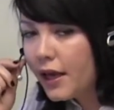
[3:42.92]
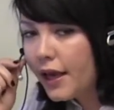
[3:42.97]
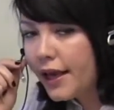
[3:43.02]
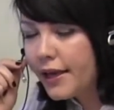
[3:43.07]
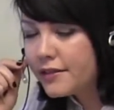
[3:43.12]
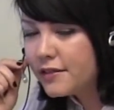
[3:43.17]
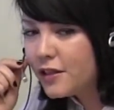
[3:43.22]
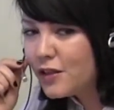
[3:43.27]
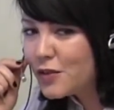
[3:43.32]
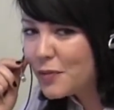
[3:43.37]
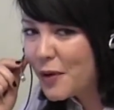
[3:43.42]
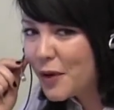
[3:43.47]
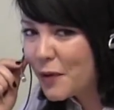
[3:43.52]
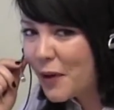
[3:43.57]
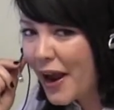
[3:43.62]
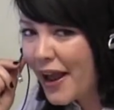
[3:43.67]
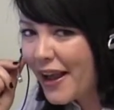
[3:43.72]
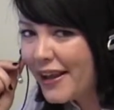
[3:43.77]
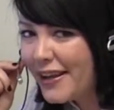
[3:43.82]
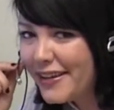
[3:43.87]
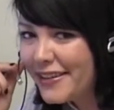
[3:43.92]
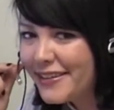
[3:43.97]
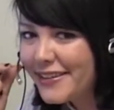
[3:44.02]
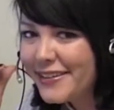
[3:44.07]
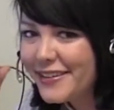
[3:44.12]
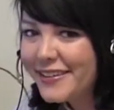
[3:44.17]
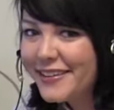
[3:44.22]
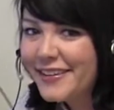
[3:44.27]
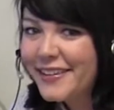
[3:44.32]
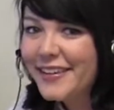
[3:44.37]
Excuse me, Greg?
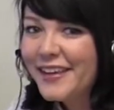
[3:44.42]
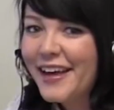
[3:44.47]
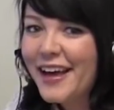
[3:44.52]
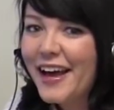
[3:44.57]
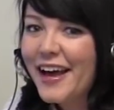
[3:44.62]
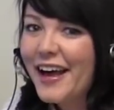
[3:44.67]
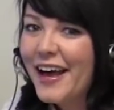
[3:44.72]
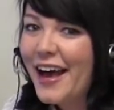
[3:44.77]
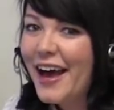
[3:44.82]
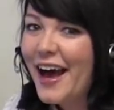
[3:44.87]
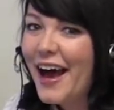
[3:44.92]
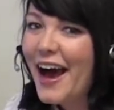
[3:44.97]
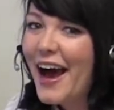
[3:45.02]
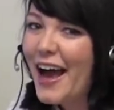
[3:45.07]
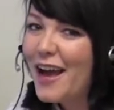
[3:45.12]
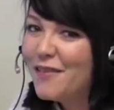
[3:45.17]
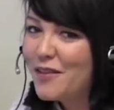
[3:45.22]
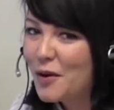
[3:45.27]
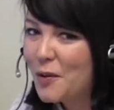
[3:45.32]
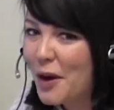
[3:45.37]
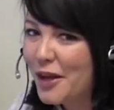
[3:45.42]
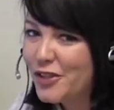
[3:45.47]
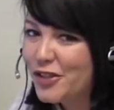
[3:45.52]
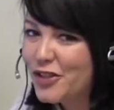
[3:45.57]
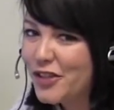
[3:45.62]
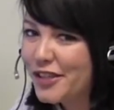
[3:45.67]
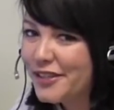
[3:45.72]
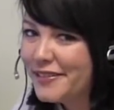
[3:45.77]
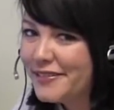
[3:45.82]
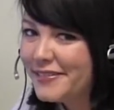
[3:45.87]
I have a
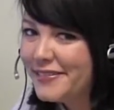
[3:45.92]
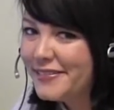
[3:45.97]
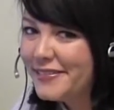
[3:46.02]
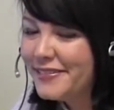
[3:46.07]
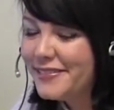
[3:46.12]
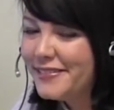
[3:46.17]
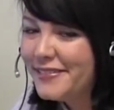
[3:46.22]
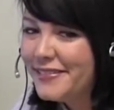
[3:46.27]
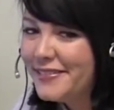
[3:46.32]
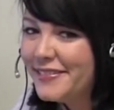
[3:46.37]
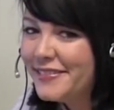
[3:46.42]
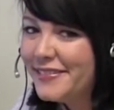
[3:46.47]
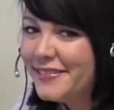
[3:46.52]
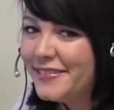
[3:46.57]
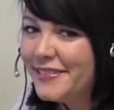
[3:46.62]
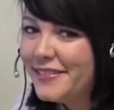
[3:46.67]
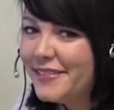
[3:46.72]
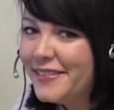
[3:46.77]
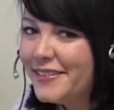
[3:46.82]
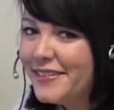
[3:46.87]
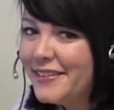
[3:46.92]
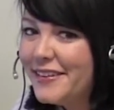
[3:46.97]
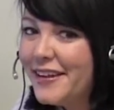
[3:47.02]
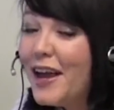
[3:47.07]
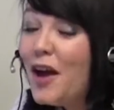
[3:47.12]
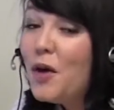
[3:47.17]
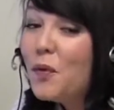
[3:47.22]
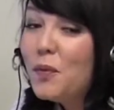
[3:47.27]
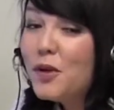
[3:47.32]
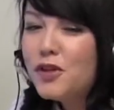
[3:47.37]
question.
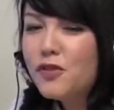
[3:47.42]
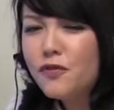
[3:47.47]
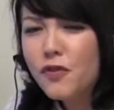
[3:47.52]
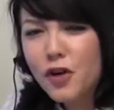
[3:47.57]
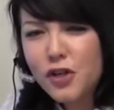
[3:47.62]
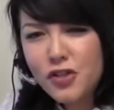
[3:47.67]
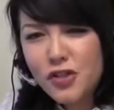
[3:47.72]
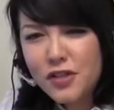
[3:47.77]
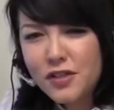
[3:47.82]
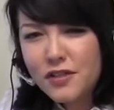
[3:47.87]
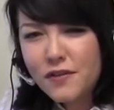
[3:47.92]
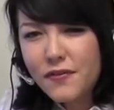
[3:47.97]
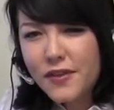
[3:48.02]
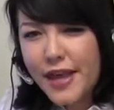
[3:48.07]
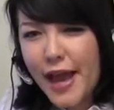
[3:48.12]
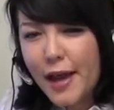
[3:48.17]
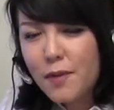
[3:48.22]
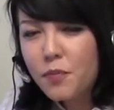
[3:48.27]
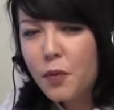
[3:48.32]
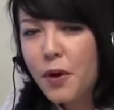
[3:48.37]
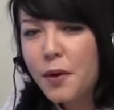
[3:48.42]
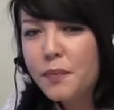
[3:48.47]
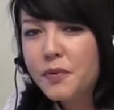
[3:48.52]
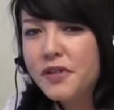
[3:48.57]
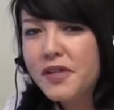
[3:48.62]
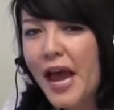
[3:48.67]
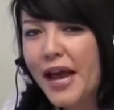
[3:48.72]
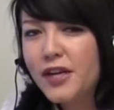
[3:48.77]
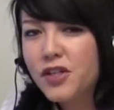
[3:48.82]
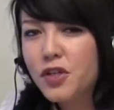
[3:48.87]
Which versions of the endpoint
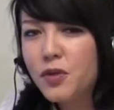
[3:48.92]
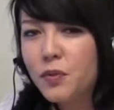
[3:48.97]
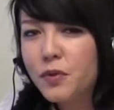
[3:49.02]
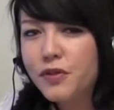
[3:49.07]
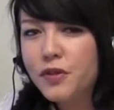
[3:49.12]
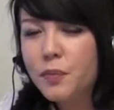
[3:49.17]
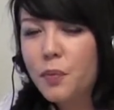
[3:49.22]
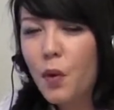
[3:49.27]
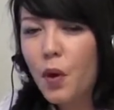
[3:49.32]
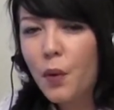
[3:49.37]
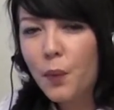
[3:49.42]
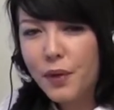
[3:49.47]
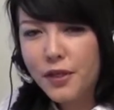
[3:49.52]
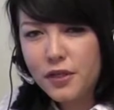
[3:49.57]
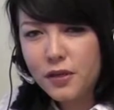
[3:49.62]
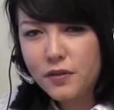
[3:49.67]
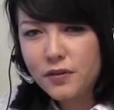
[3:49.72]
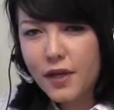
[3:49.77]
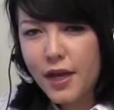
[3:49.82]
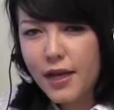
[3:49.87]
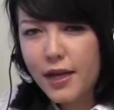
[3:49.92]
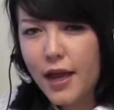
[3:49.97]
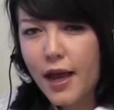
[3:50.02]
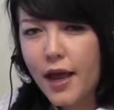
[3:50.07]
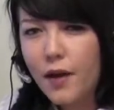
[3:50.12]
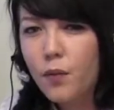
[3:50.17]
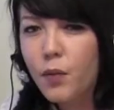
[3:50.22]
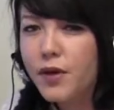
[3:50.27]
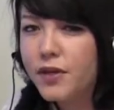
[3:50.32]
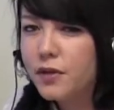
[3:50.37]
protection will support Windows 8
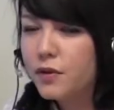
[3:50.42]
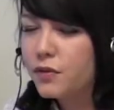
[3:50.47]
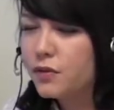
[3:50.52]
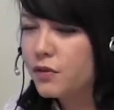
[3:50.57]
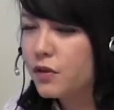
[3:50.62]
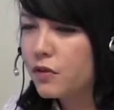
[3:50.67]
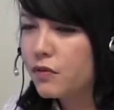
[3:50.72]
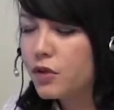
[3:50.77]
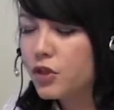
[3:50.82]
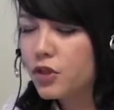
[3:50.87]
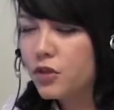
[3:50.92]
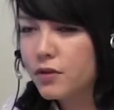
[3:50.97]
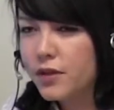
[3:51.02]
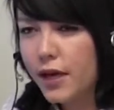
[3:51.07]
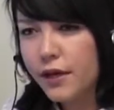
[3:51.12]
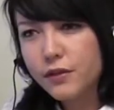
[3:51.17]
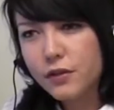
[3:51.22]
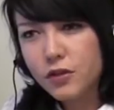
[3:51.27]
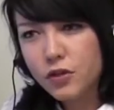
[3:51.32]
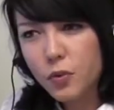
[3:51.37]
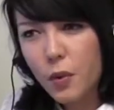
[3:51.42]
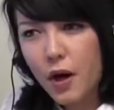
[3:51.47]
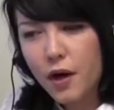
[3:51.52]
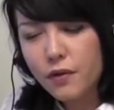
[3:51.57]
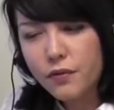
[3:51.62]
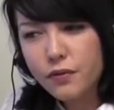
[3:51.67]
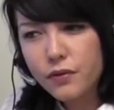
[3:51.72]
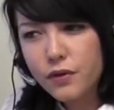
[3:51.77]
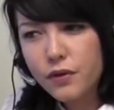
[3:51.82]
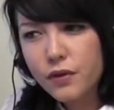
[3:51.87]
and Windows Server
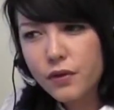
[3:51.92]
2012?